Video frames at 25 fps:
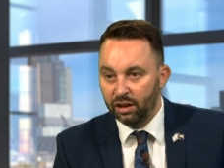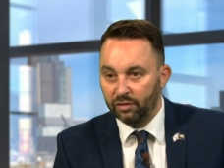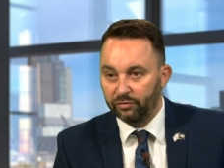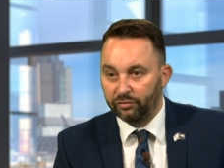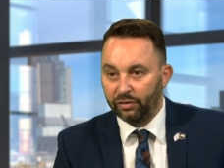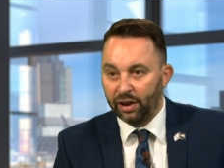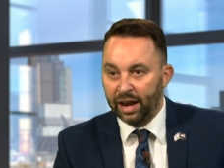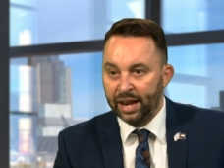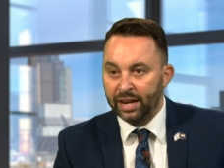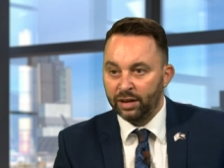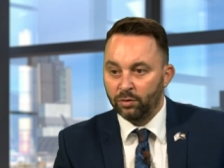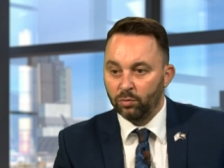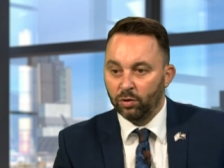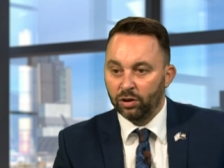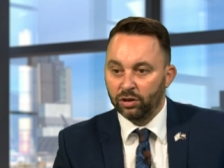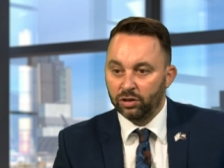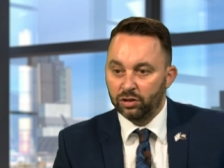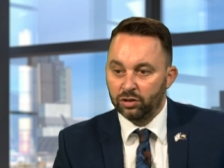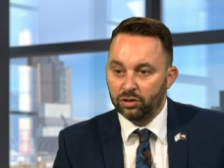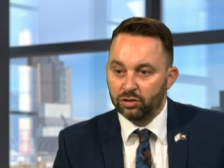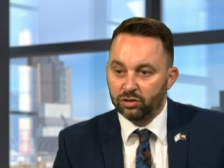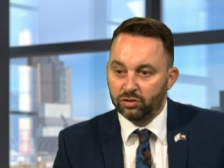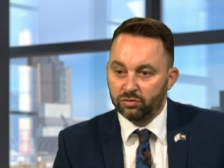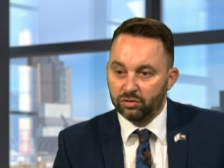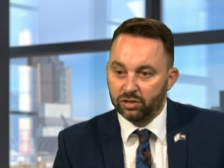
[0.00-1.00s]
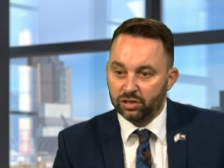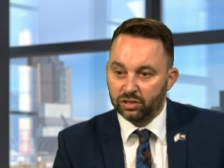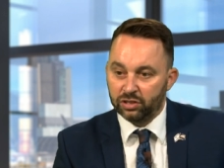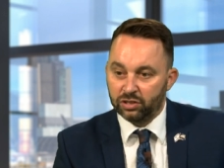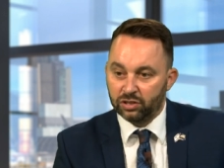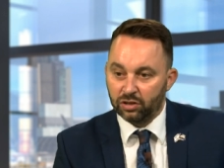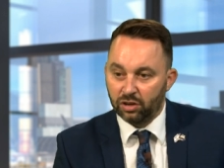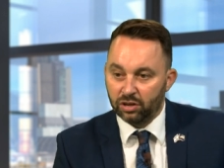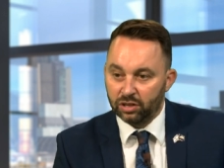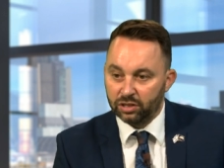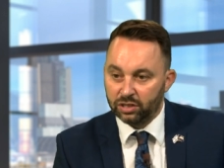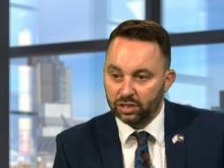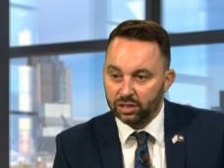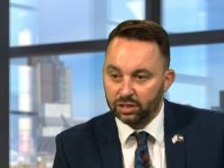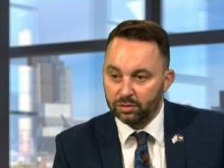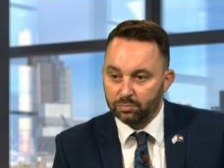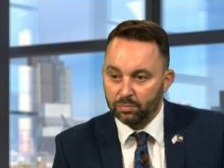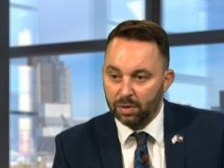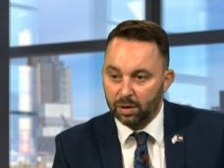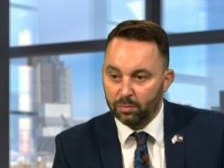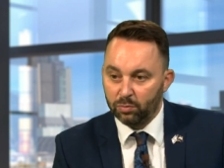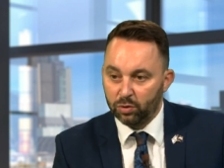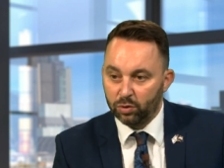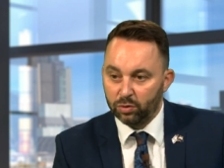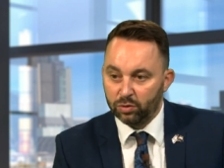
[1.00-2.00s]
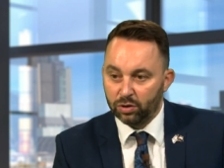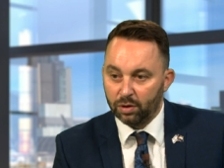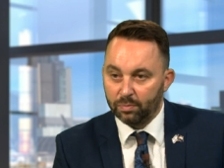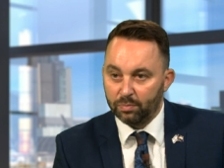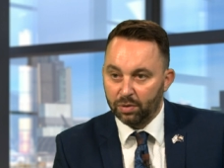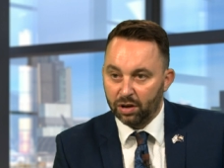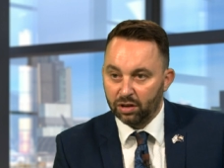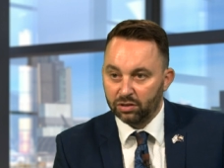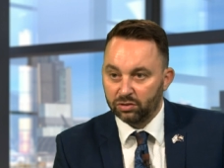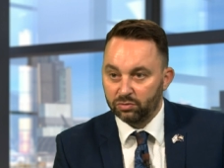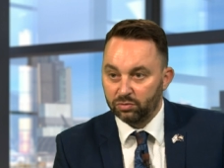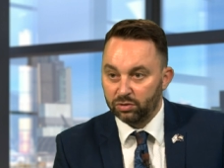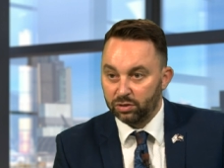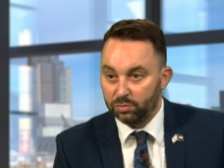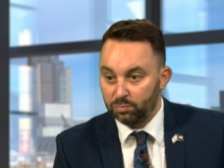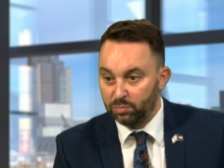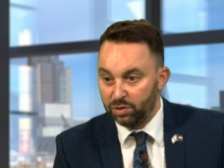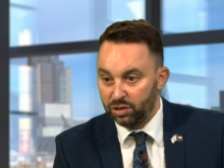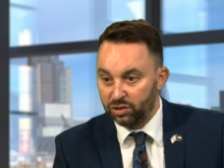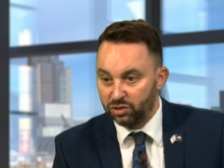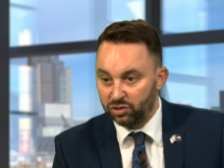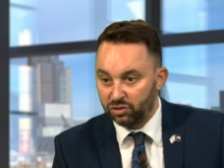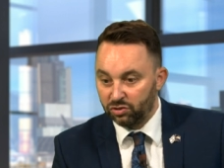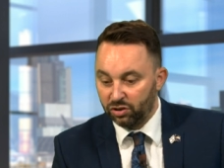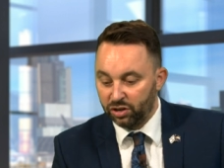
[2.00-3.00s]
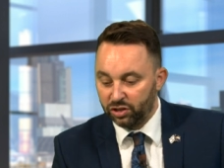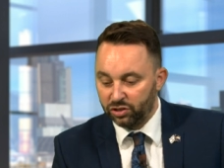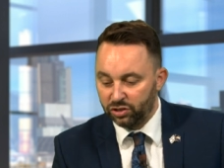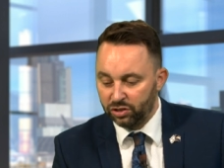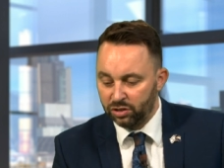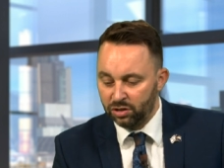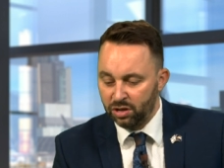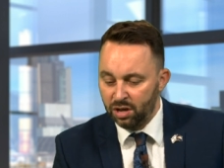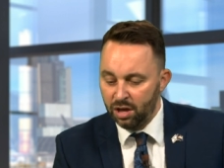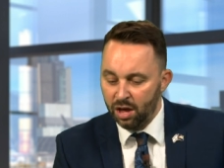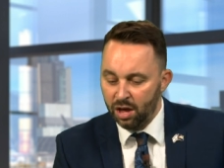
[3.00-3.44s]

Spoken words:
for anyone who criticises Mahmoud Abbas's administration,